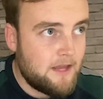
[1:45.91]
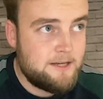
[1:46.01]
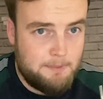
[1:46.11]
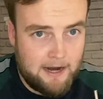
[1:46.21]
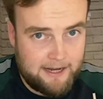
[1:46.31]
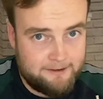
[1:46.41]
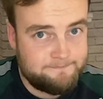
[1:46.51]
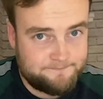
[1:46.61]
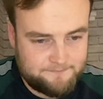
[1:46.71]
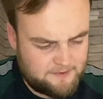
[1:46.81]
it's banging.
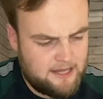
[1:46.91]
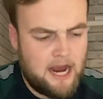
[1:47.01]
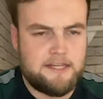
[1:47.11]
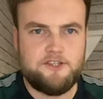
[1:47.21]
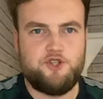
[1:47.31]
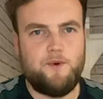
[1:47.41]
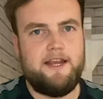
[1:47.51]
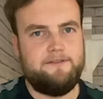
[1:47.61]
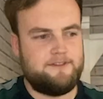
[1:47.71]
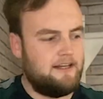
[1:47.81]
Nice and
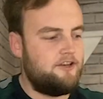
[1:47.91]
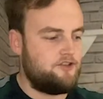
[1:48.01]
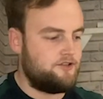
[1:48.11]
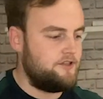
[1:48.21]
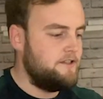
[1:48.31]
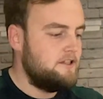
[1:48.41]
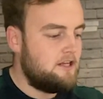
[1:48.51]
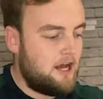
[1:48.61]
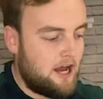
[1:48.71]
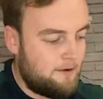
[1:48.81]
sweet, delicious.
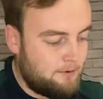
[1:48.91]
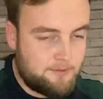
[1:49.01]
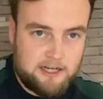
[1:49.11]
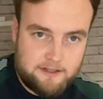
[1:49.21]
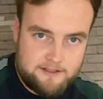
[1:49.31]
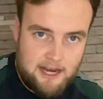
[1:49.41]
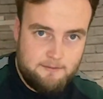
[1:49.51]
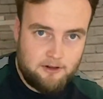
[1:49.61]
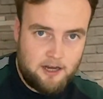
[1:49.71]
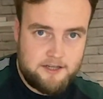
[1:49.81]
Uh, bought myself a
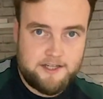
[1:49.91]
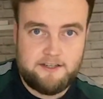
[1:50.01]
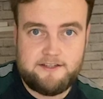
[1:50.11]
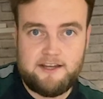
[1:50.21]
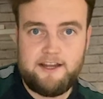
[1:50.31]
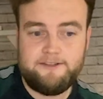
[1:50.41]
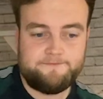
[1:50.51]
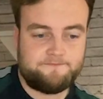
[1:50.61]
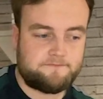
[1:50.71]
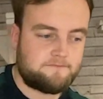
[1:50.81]
table, as you can see.
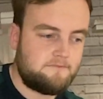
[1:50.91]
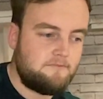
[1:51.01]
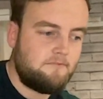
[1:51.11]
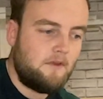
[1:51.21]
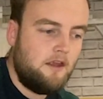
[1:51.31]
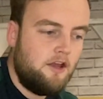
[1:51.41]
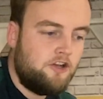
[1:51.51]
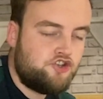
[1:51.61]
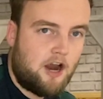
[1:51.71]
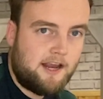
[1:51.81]

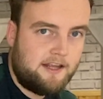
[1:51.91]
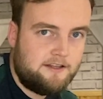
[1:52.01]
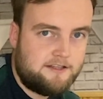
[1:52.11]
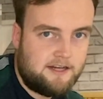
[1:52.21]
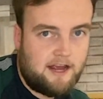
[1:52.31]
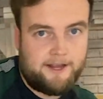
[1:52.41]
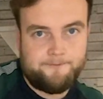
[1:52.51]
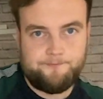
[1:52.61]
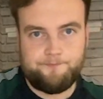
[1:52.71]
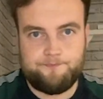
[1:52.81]
Trying today
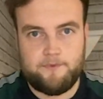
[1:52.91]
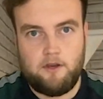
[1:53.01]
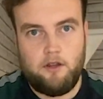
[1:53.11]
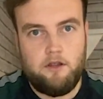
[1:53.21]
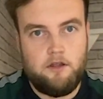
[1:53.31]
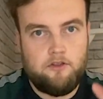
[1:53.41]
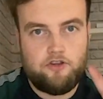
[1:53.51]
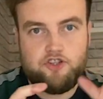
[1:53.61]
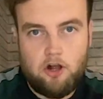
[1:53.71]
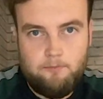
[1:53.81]
the
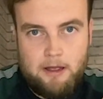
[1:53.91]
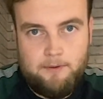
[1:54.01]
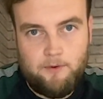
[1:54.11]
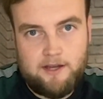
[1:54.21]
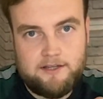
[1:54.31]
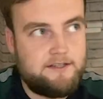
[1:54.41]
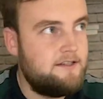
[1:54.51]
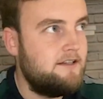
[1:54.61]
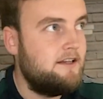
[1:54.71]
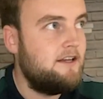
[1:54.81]
salt and pepper wings
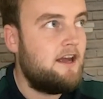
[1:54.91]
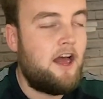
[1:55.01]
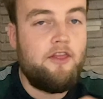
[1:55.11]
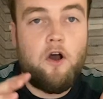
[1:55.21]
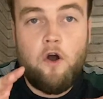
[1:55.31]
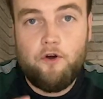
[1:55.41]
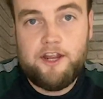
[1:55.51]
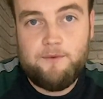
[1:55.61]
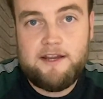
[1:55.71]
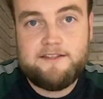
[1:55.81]
and the
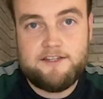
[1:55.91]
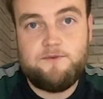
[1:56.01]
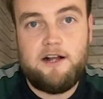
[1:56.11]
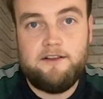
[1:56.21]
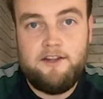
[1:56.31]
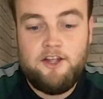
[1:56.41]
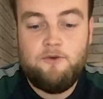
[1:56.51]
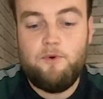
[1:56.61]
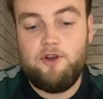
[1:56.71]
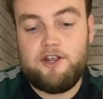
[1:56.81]
honey wings as well.
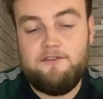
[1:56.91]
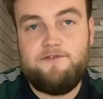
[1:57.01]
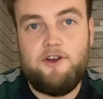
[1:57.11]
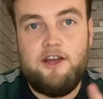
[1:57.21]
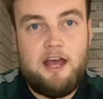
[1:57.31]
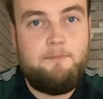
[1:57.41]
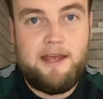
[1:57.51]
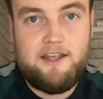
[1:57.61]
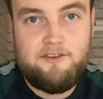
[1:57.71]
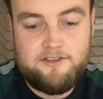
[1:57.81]
We're looking for
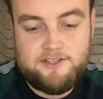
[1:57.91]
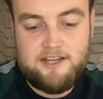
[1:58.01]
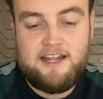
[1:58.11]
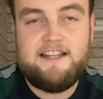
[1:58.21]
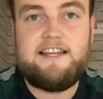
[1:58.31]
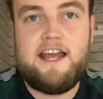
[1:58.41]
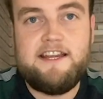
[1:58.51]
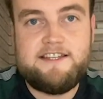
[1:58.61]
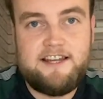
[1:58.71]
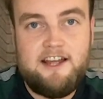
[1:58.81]
appearance,
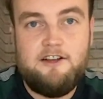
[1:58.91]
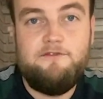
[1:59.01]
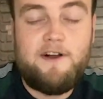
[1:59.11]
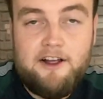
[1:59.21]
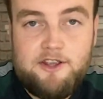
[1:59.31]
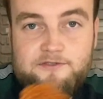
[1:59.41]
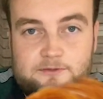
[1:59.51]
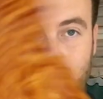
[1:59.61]
taste, value for